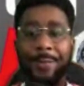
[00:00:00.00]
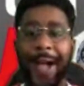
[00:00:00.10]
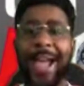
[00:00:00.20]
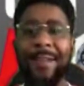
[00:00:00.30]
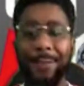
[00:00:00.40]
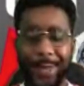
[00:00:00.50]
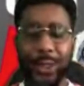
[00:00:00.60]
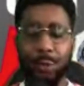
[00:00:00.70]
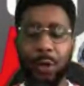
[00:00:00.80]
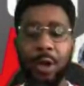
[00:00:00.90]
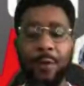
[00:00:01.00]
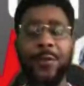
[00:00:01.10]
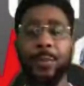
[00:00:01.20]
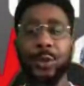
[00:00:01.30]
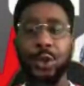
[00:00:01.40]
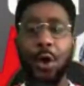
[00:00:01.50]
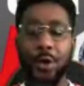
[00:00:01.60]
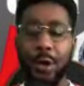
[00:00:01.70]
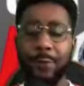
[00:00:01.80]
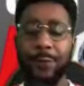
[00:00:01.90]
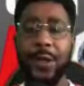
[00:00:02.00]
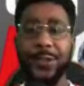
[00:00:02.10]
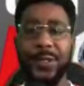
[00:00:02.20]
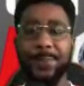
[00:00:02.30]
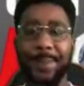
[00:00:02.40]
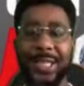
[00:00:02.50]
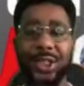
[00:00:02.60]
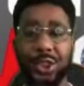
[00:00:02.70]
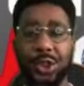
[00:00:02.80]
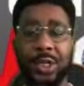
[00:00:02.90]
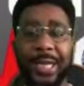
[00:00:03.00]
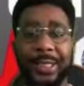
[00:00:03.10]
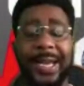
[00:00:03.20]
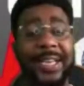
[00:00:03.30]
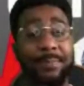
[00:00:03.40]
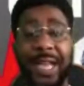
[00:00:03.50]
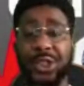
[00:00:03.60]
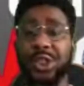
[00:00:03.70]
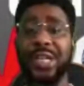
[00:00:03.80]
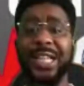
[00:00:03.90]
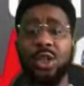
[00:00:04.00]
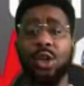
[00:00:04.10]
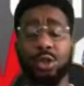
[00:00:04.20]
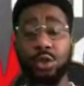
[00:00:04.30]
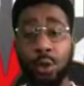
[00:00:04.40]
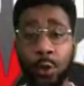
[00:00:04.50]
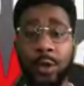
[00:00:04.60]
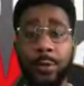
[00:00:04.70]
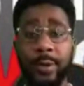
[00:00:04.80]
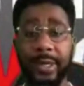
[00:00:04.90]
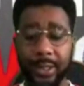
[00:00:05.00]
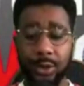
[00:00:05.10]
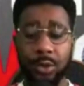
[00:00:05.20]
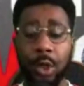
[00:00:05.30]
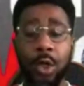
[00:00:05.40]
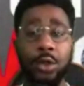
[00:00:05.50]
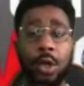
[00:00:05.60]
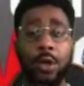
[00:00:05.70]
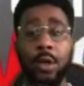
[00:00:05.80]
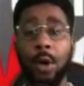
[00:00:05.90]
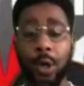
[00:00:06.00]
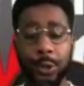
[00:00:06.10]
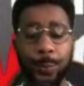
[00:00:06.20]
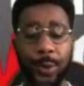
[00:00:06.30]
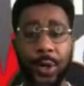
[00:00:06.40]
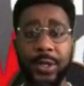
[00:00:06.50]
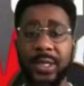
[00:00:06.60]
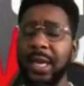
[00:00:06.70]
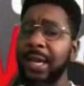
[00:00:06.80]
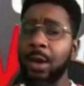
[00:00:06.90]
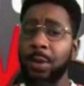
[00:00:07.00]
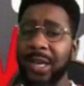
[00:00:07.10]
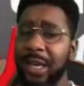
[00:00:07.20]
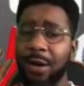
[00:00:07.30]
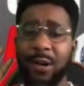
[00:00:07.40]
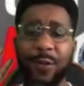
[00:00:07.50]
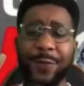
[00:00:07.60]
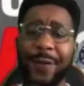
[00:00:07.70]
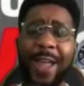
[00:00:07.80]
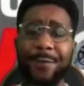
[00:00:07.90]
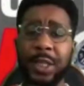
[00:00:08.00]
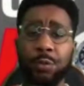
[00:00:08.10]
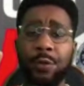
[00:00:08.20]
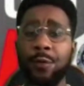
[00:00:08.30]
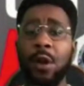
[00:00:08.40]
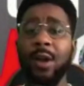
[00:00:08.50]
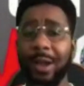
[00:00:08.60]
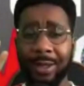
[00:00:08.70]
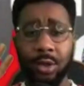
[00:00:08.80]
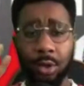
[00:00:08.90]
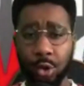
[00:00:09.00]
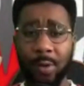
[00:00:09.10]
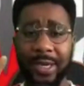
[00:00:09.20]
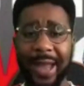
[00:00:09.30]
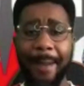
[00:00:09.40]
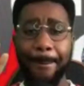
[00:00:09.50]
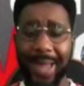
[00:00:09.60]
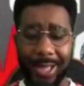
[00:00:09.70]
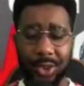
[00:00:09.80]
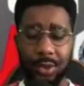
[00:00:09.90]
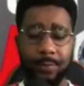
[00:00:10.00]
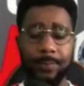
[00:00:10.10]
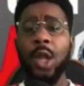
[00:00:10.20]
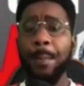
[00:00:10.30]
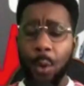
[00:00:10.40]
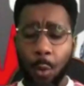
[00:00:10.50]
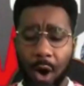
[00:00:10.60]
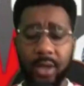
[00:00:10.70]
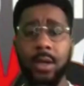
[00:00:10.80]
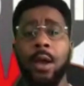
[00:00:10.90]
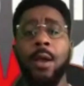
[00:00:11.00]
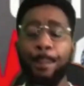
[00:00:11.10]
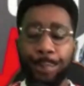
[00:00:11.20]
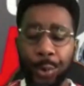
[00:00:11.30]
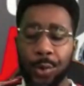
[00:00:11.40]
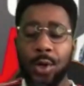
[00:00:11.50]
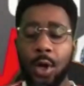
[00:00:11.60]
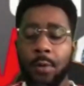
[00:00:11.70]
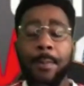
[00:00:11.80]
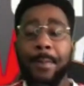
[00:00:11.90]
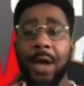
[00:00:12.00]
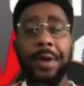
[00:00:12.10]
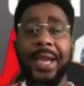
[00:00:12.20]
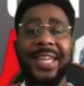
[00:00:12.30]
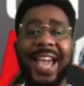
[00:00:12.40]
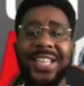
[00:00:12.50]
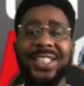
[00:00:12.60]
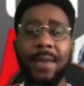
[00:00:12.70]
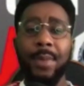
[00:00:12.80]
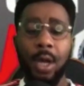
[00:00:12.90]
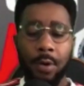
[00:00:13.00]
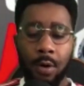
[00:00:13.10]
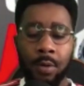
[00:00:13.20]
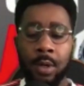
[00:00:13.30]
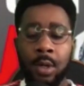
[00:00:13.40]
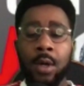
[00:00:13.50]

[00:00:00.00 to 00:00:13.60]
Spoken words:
Five things we learned from Tottenham versus Manchester United as Manchester United lost 2-0 against Tottenham Hotspurs. Here are the five things we've learned during that match. Number one, Bruno, Mount and Casemiro